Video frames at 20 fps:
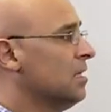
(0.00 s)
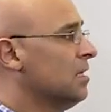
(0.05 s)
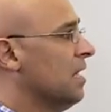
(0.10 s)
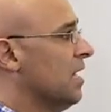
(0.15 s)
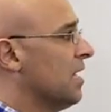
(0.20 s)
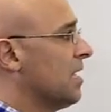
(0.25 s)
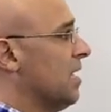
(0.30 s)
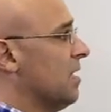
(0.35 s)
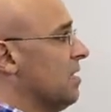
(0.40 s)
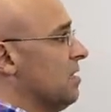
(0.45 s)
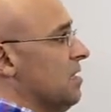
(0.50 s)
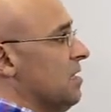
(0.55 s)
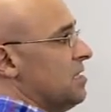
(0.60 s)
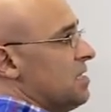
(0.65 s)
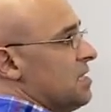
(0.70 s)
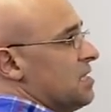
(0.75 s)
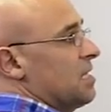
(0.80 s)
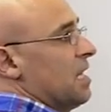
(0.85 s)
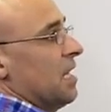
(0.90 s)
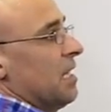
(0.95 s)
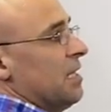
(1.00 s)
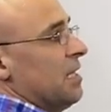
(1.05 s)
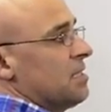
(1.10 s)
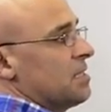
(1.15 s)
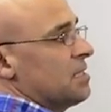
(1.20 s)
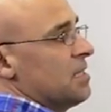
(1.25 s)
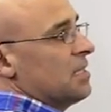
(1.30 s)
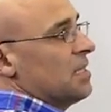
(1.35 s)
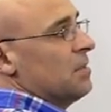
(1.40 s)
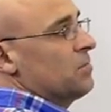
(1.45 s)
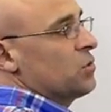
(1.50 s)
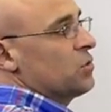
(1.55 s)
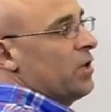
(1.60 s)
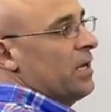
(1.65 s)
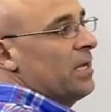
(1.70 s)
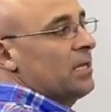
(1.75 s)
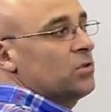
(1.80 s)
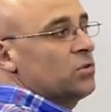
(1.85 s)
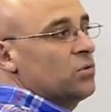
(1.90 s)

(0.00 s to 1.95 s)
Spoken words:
Again, this is the list that I'm trying